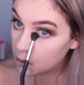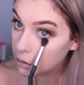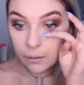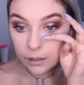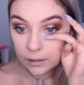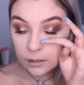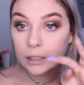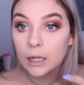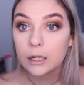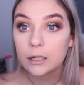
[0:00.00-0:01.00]
How I like
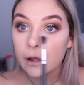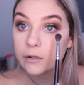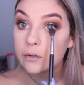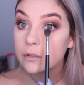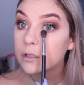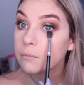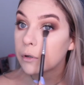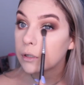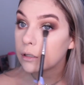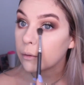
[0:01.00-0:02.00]
get a nice
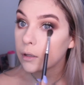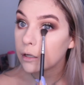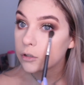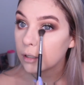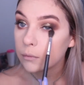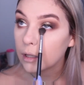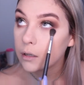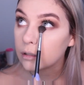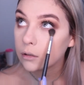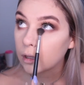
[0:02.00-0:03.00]
smoky lower lash line without
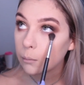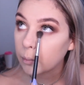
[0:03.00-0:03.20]
it looking